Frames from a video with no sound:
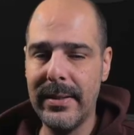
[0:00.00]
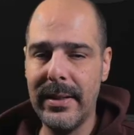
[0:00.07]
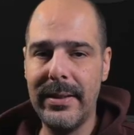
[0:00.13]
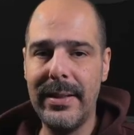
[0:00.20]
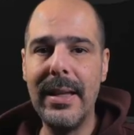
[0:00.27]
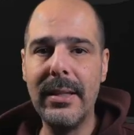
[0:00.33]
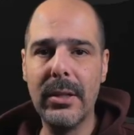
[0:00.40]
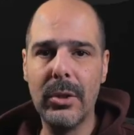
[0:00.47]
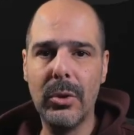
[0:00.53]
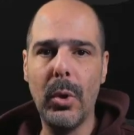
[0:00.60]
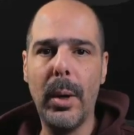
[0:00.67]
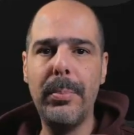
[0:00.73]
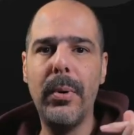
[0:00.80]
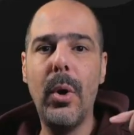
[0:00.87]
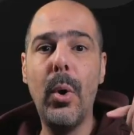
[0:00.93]
as a
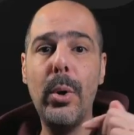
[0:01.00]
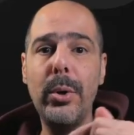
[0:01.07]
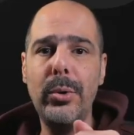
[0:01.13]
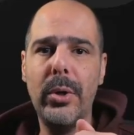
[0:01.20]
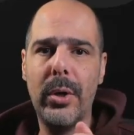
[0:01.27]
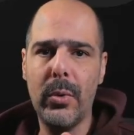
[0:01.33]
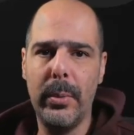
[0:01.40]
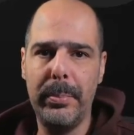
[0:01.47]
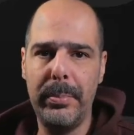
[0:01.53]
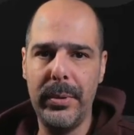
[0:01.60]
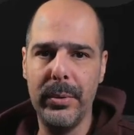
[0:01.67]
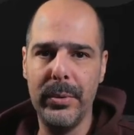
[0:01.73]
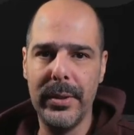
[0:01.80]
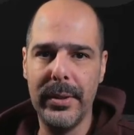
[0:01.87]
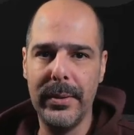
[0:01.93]
desktop on your
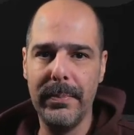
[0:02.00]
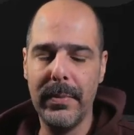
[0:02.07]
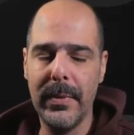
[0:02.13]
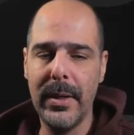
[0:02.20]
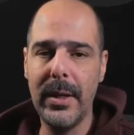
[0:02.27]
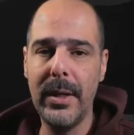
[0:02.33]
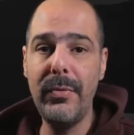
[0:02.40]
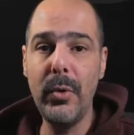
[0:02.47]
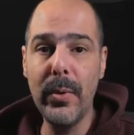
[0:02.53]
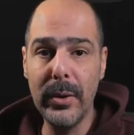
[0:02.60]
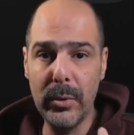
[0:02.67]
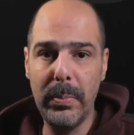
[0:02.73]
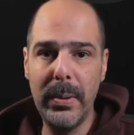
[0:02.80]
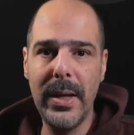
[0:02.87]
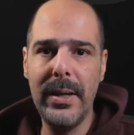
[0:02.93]
computer if you
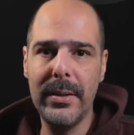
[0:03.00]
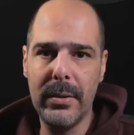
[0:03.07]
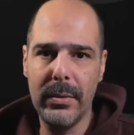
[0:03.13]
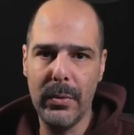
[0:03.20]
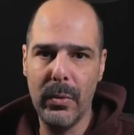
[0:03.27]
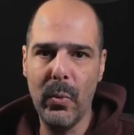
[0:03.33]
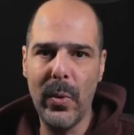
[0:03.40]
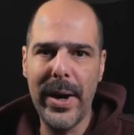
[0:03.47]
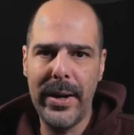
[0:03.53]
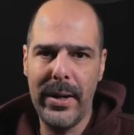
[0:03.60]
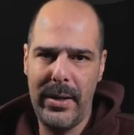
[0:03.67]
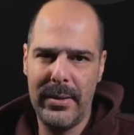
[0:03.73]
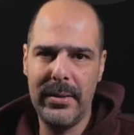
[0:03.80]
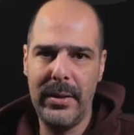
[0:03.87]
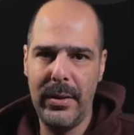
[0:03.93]
want to play it
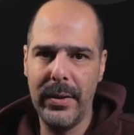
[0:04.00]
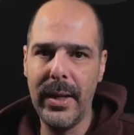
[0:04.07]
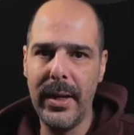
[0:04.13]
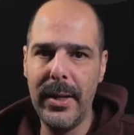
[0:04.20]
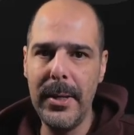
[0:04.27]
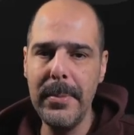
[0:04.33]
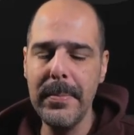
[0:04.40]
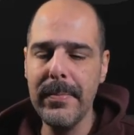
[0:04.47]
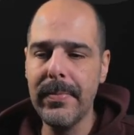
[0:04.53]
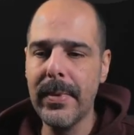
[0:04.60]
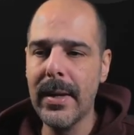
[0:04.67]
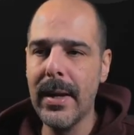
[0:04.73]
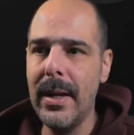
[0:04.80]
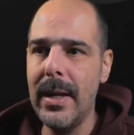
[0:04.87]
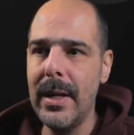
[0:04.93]
wirelessly, okay?
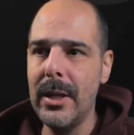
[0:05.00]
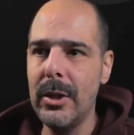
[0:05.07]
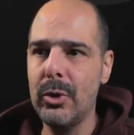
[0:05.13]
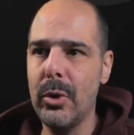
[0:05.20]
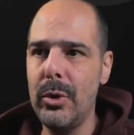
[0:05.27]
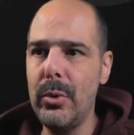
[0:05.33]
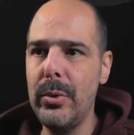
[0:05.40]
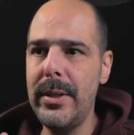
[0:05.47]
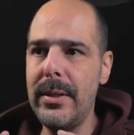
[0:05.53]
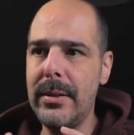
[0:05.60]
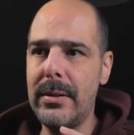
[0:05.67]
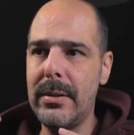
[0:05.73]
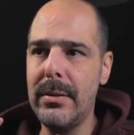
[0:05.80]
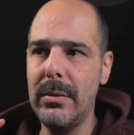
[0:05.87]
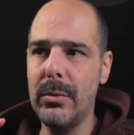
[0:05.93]
So you
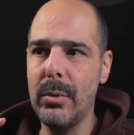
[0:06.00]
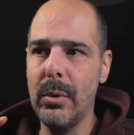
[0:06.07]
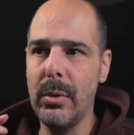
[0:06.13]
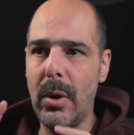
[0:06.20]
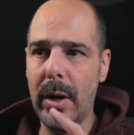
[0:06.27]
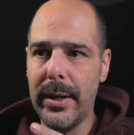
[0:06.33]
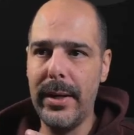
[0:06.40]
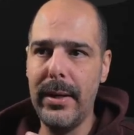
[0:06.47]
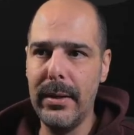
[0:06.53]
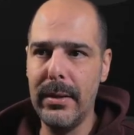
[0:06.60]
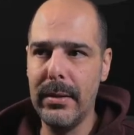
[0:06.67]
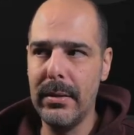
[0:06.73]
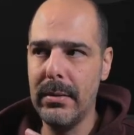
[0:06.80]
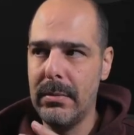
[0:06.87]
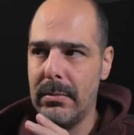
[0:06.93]
need to
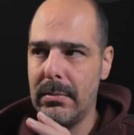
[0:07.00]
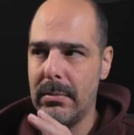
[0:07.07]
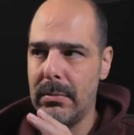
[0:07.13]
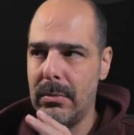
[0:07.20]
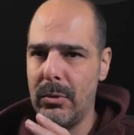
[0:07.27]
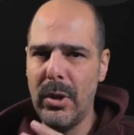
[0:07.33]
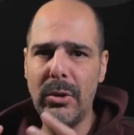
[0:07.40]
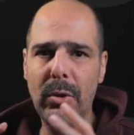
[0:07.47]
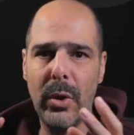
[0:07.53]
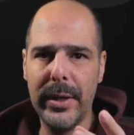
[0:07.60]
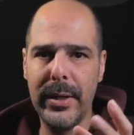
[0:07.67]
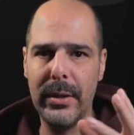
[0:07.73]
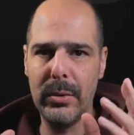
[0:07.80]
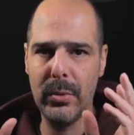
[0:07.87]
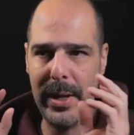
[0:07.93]

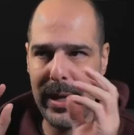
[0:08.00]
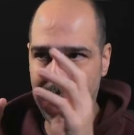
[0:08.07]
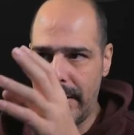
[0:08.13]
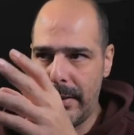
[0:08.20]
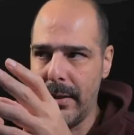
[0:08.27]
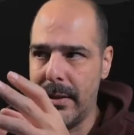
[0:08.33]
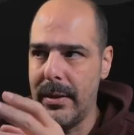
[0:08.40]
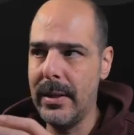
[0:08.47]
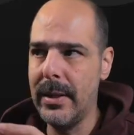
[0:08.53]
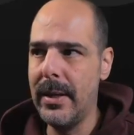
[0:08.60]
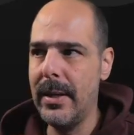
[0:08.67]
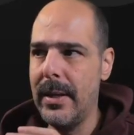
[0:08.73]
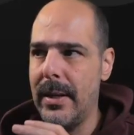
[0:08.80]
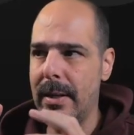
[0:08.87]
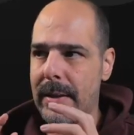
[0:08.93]
to enter
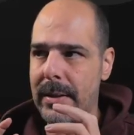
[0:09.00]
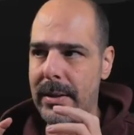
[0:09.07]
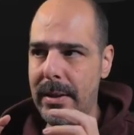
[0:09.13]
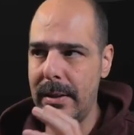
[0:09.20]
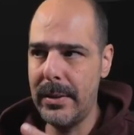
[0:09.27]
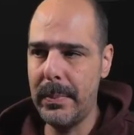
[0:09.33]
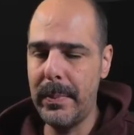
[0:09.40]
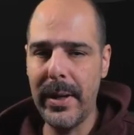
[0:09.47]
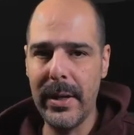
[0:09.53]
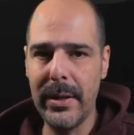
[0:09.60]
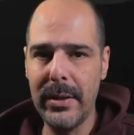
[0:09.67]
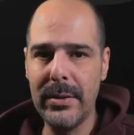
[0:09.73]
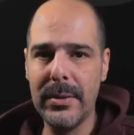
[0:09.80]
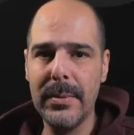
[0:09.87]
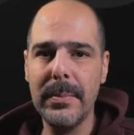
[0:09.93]
this
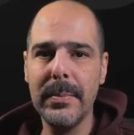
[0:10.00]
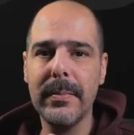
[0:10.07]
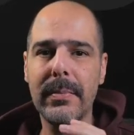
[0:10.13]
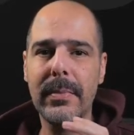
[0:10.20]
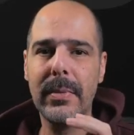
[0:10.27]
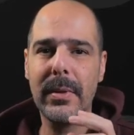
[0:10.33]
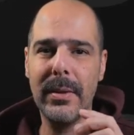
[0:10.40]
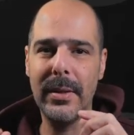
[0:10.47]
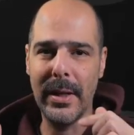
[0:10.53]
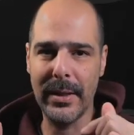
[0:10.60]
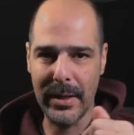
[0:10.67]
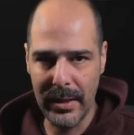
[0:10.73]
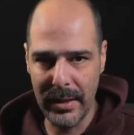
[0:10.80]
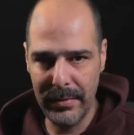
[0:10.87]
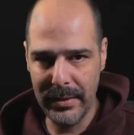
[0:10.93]
page
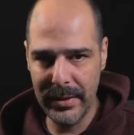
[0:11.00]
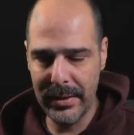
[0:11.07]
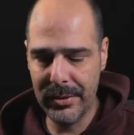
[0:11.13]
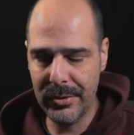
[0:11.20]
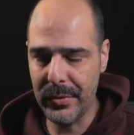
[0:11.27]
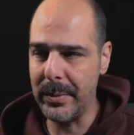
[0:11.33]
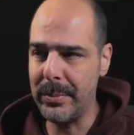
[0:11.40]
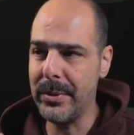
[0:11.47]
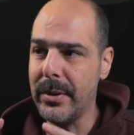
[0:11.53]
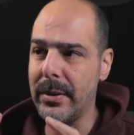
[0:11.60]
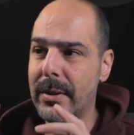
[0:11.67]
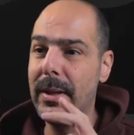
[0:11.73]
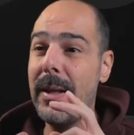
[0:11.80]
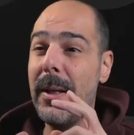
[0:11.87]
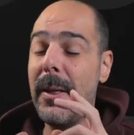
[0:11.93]
that I leave in the
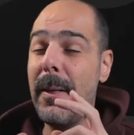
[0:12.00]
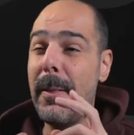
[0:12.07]
description